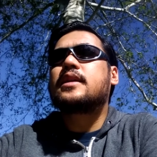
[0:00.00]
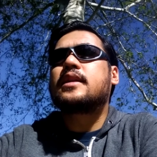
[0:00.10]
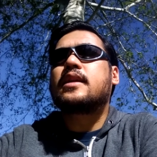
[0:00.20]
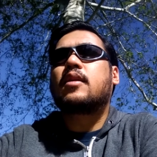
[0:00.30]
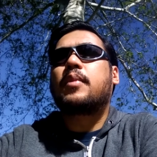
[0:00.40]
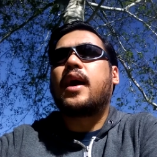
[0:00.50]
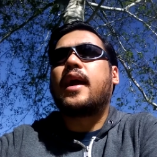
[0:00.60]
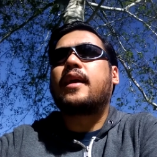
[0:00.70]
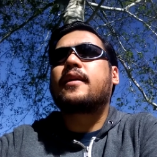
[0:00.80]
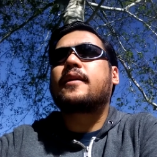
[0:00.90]

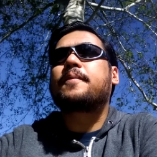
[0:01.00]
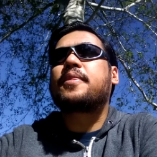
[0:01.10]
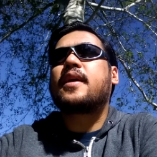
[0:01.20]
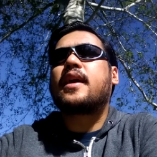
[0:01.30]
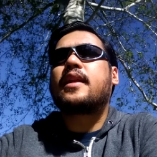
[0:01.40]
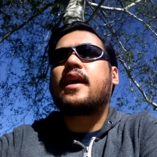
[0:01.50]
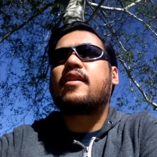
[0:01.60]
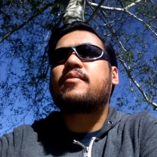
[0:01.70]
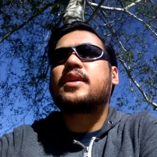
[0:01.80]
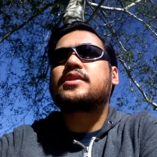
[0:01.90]
nearby that
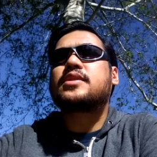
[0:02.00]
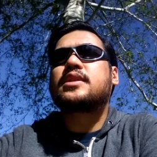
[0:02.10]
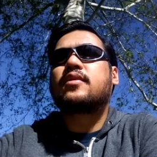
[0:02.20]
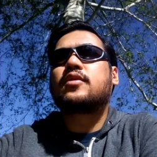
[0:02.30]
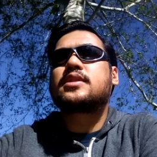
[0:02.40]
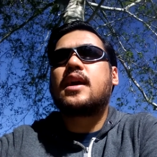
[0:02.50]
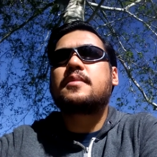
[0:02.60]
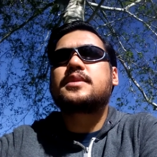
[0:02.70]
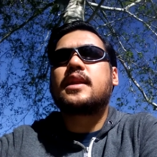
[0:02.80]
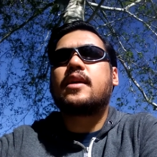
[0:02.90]
I've been to several
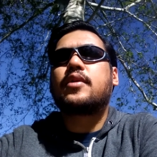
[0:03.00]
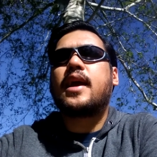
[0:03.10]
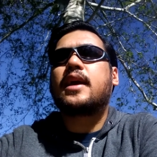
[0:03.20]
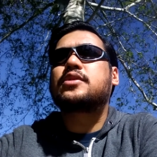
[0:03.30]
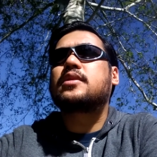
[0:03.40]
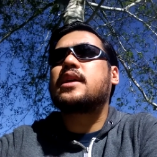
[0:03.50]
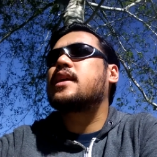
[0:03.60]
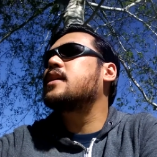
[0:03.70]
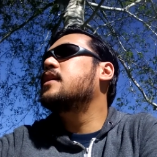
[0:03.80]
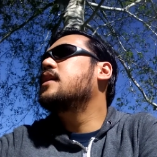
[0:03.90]
times and I would actually